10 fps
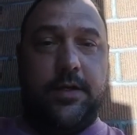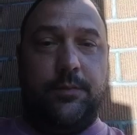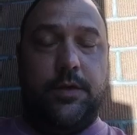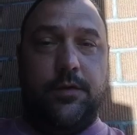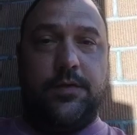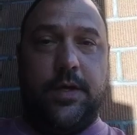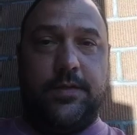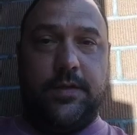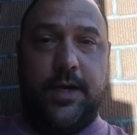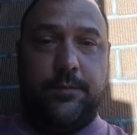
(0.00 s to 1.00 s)
computer
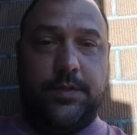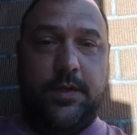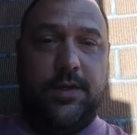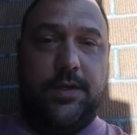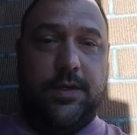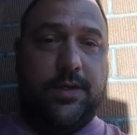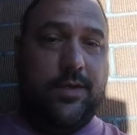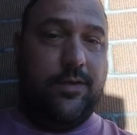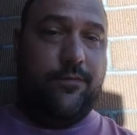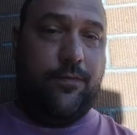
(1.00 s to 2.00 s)
science labs.
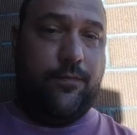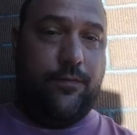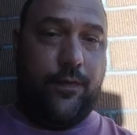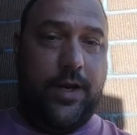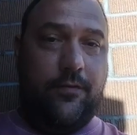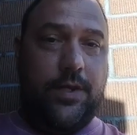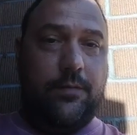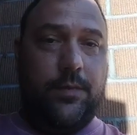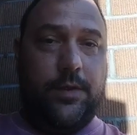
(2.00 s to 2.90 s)
They're afraid of it